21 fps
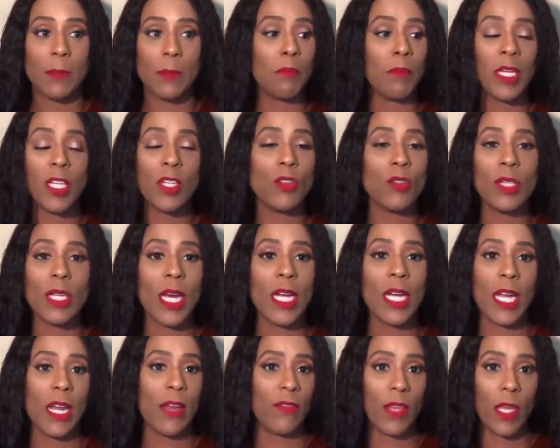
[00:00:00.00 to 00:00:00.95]
Men do not
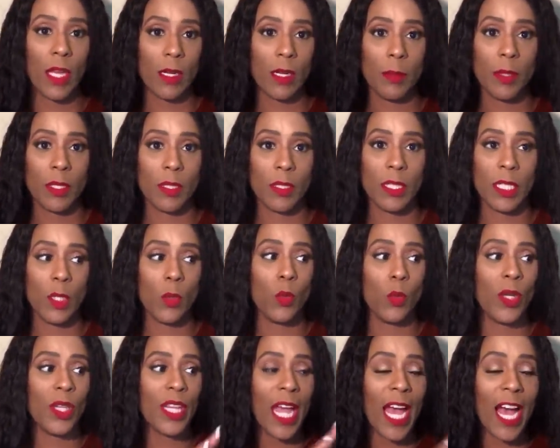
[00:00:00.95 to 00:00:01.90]
have that ability.
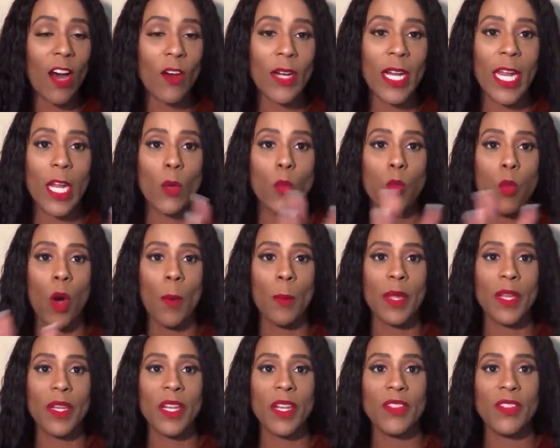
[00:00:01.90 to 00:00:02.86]
Without a
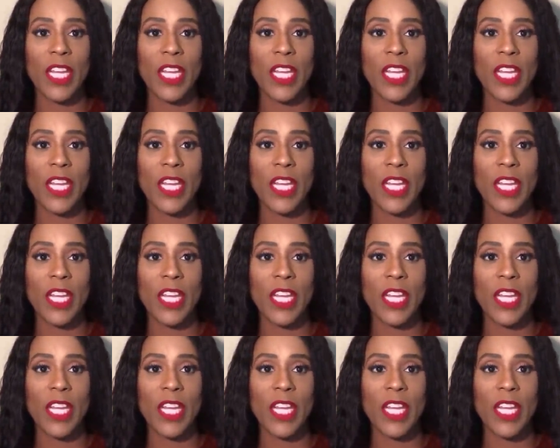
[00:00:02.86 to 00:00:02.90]
woman,